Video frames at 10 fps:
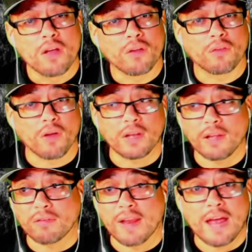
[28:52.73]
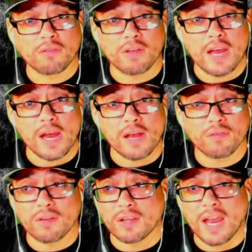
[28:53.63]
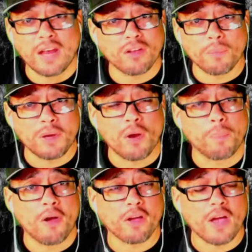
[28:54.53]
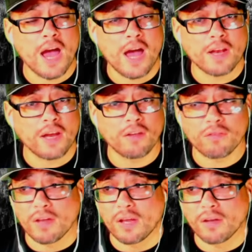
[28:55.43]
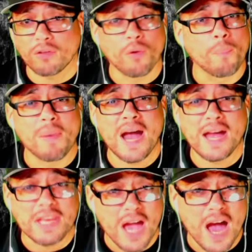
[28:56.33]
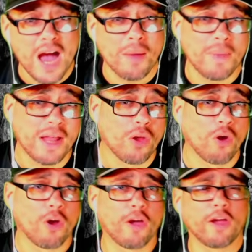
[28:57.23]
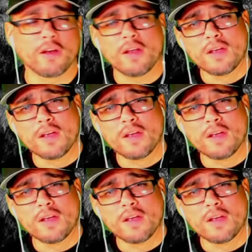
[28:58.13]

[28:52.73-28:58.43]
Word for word: So in these last days, there ain't going to be no Pocahontas and Kumbaya, my Lord.